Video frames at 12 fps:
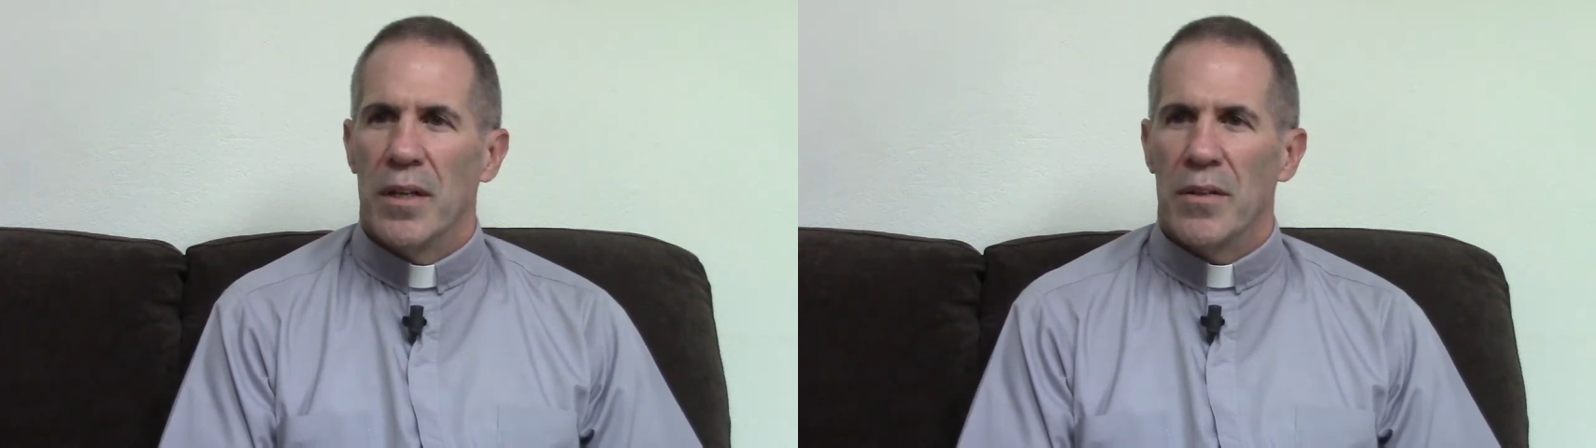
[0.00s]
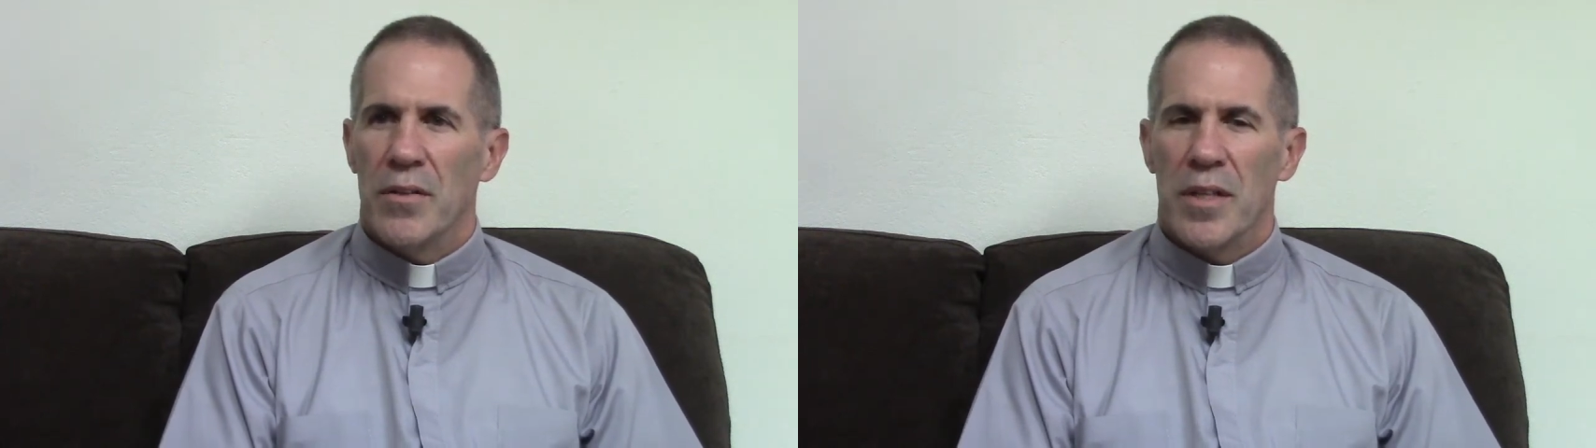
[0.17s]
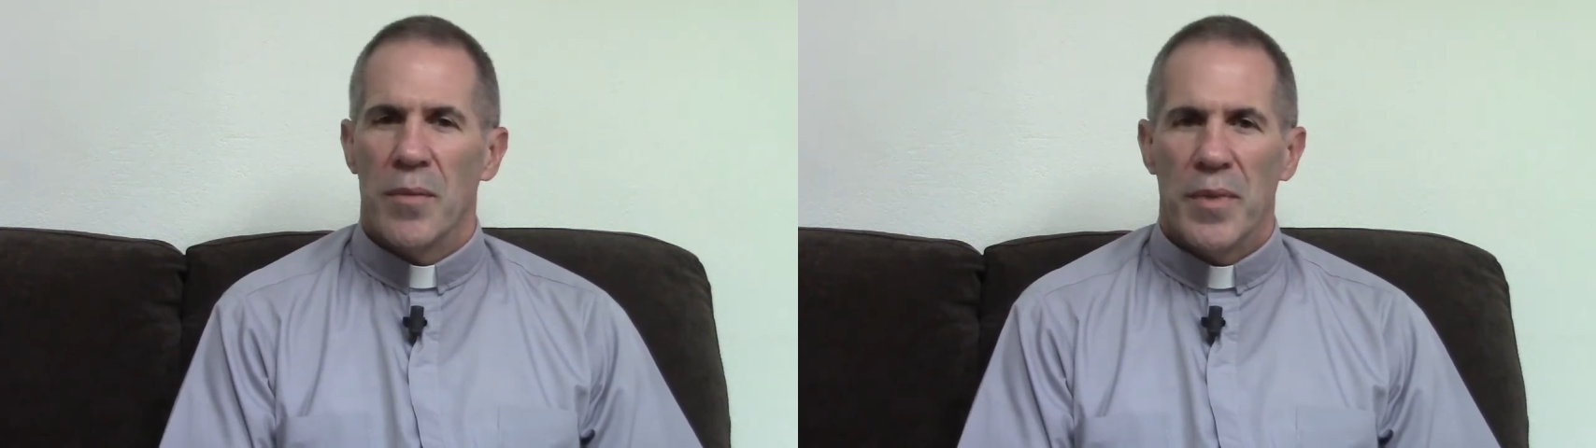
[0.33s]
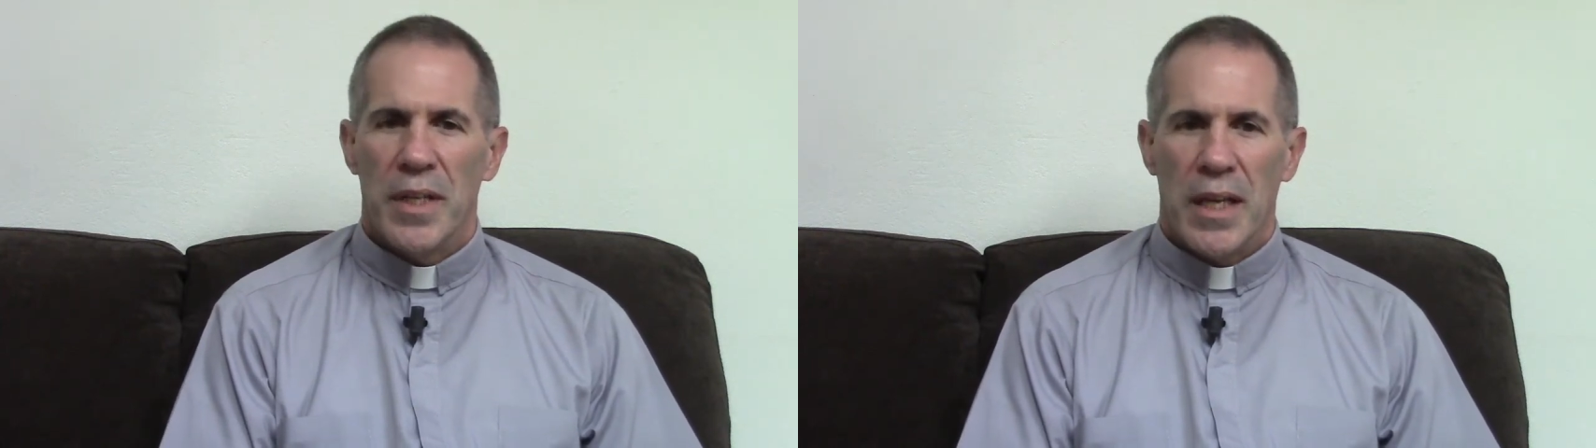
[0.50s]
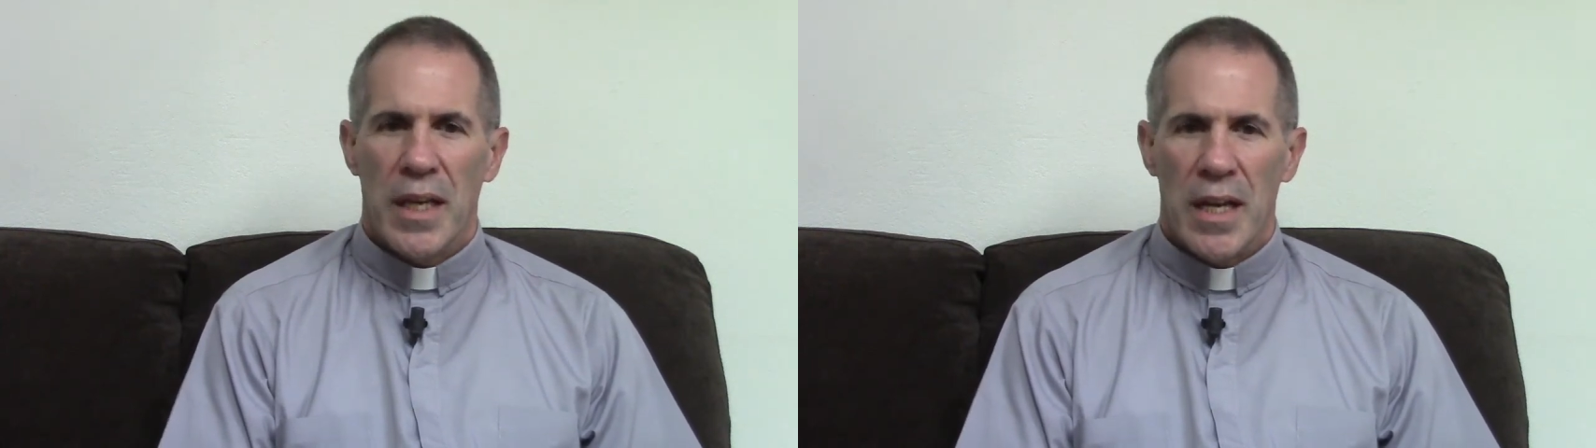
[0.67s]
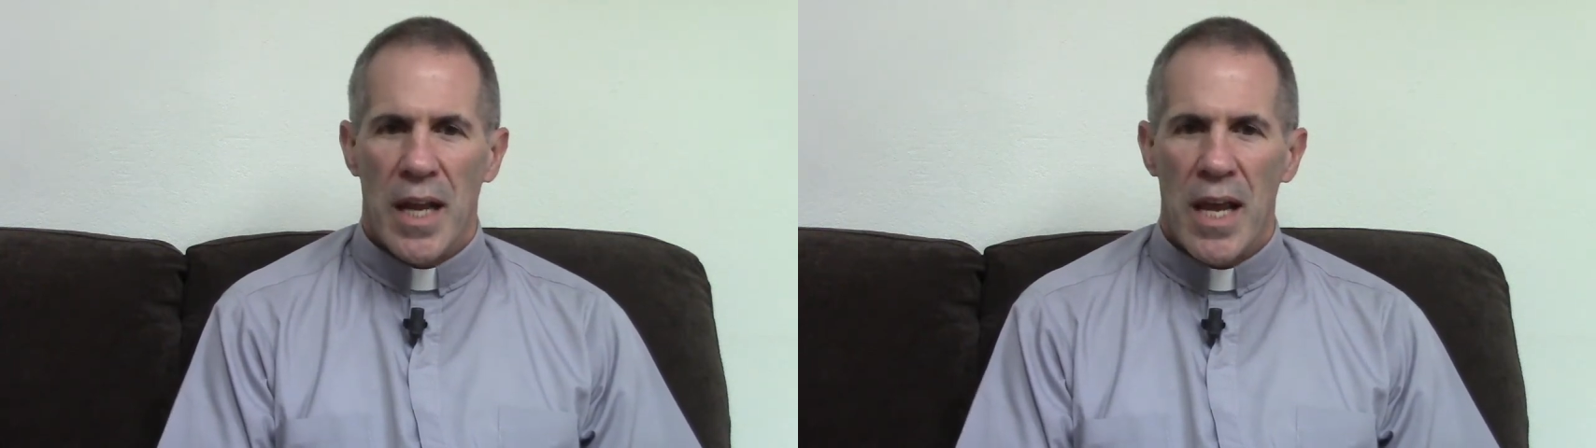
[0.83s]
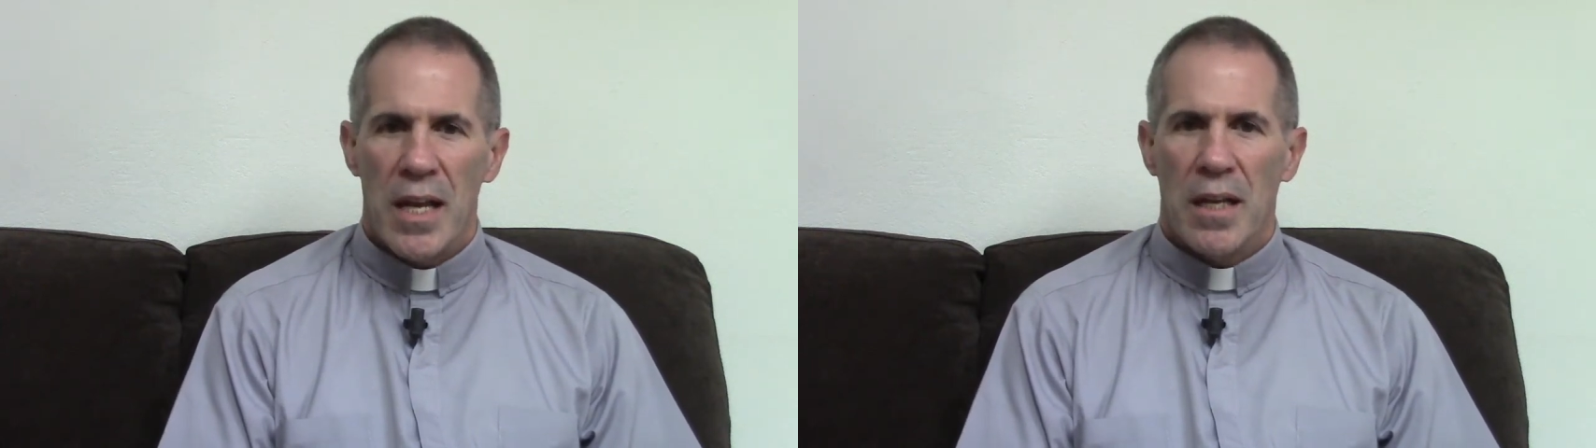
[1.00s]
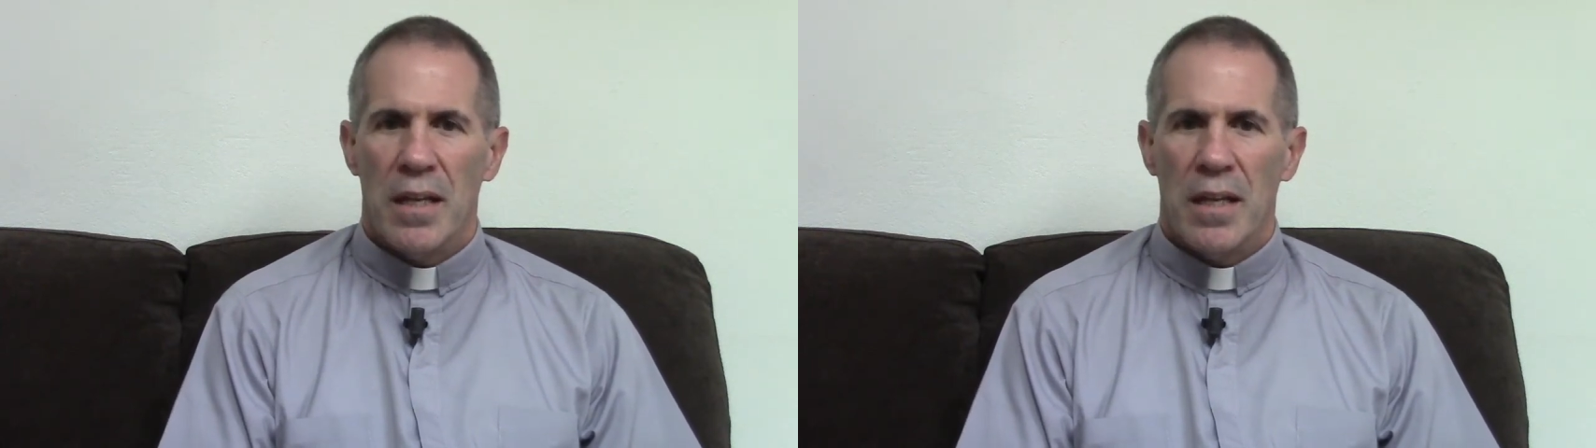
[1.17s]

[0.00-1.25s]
there's something innate